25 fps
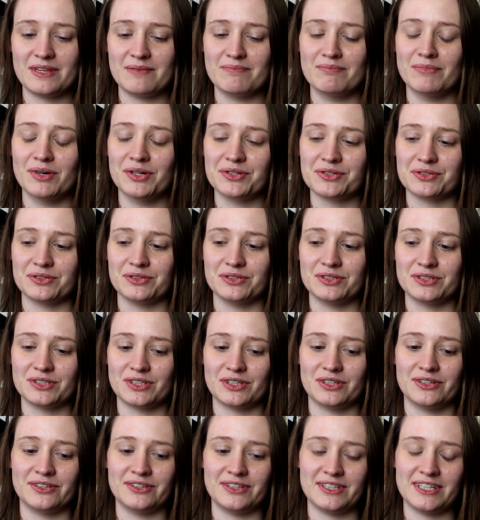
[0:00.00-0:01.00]
modelled
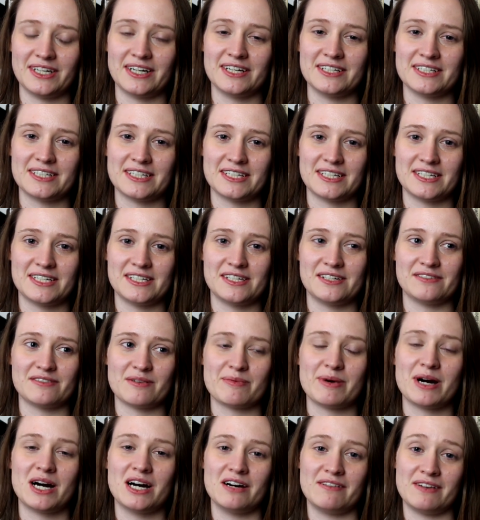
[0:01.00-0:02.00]
on the idea of a
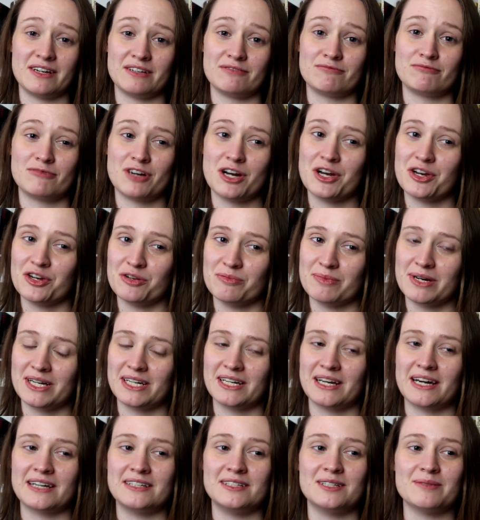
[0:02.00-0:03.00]
perfect Rome,
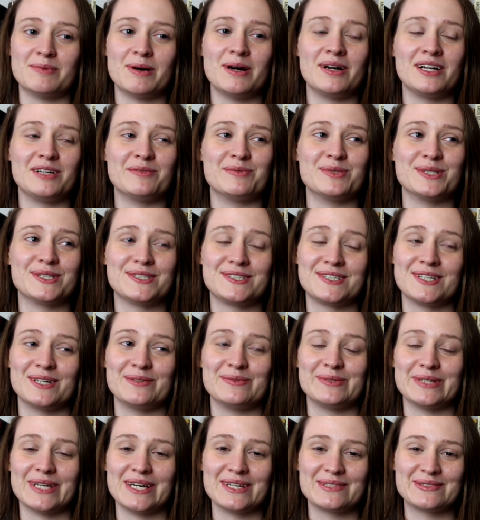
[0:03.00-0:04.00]
and Napoleon was
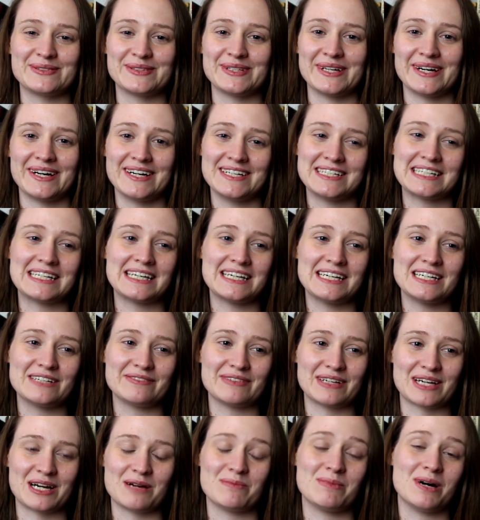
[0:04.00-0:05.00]
obsessed with that idea
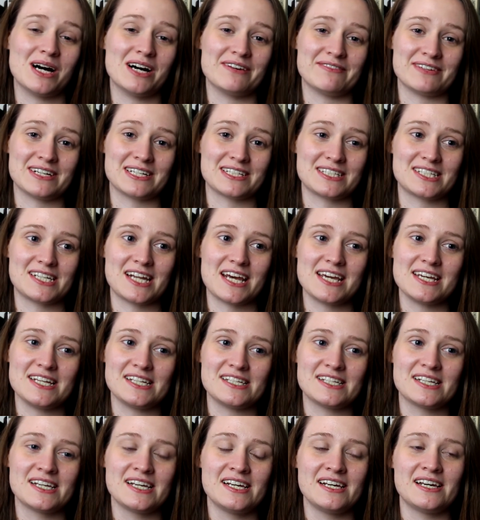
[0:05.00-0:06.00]
of like a perfect
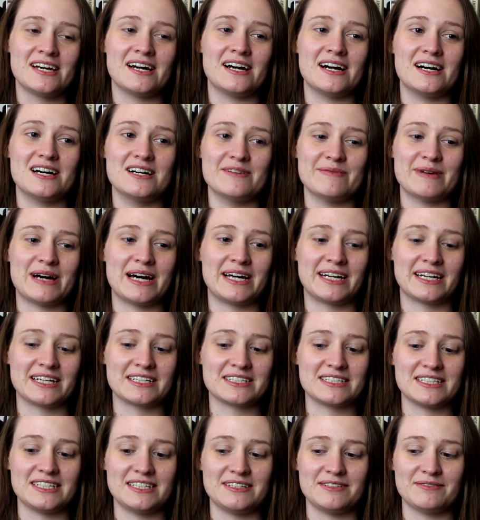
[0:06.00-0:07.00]
state, and
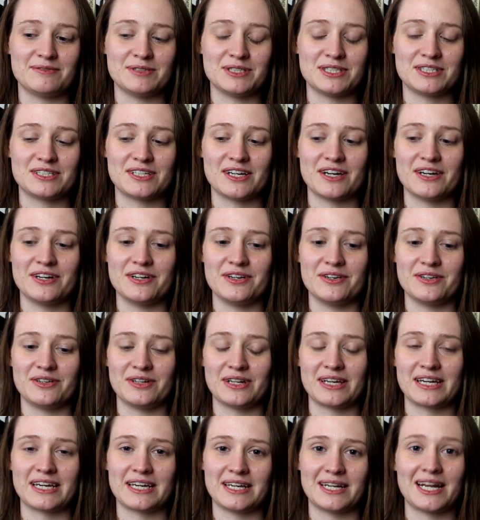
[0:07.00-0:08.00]
actually was so
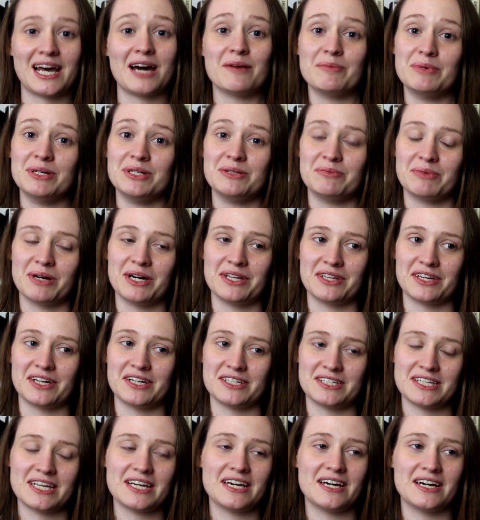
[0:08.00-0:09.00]
like enamoured by the
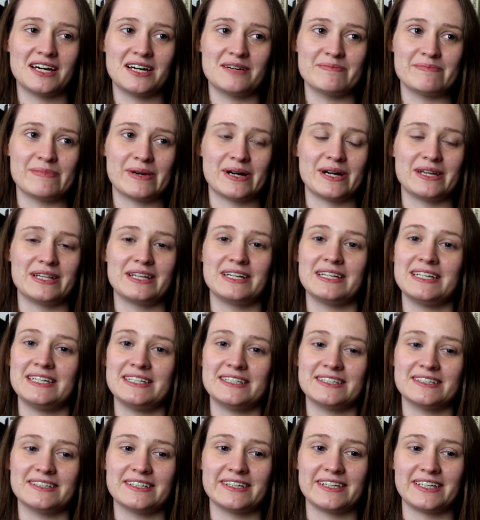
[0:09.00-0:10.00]
idea and by the
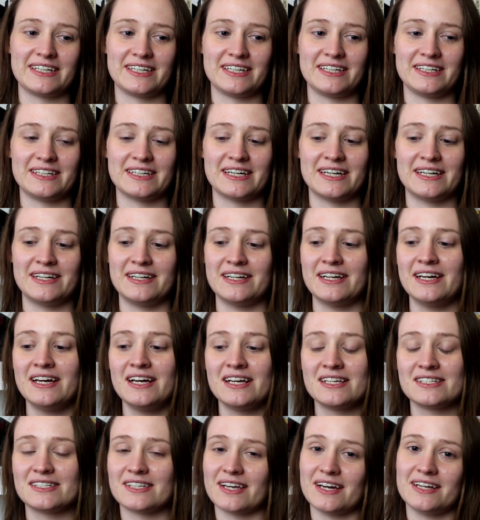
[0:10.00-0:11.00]
leader that he then
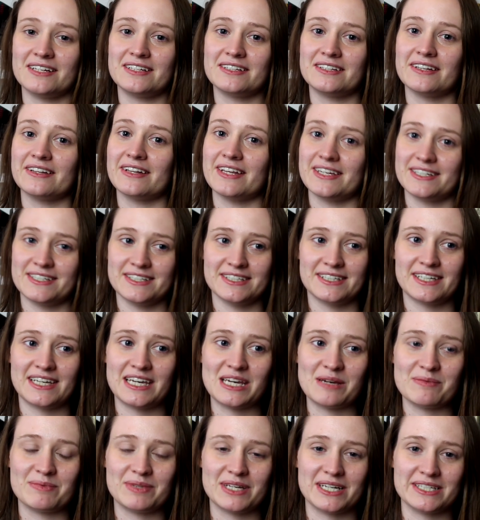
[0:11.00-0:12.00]
said that they could
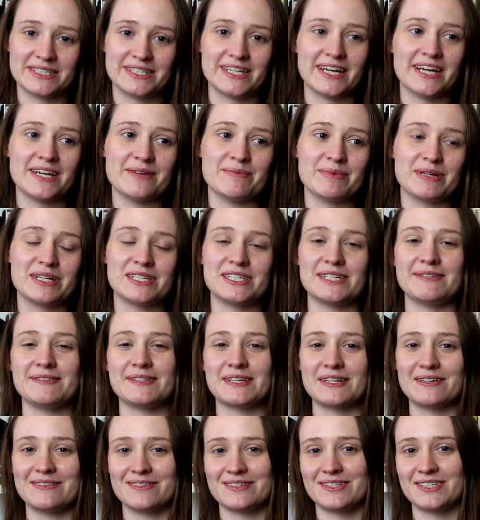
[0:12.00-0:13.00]
keep their state because he was
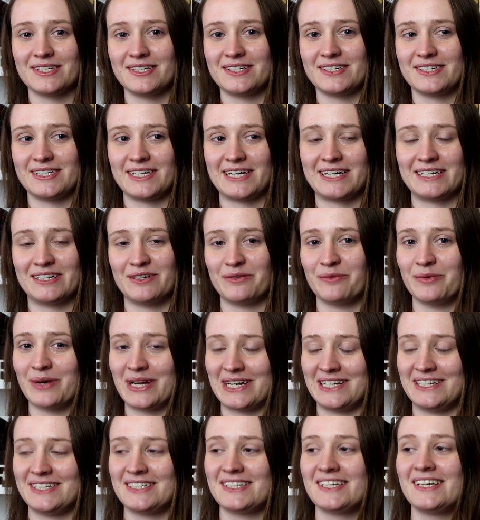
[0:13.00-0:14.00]
interested to see how it
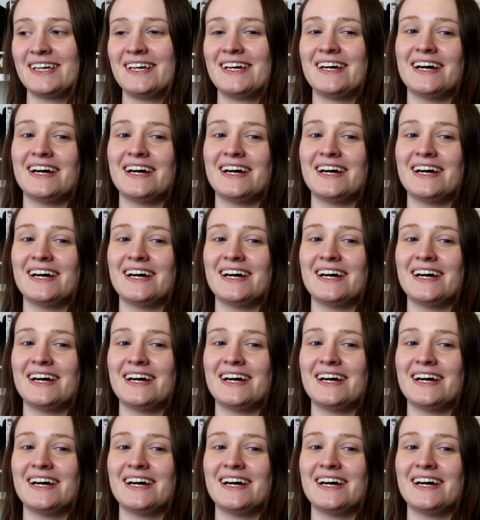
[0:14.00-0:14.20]
went,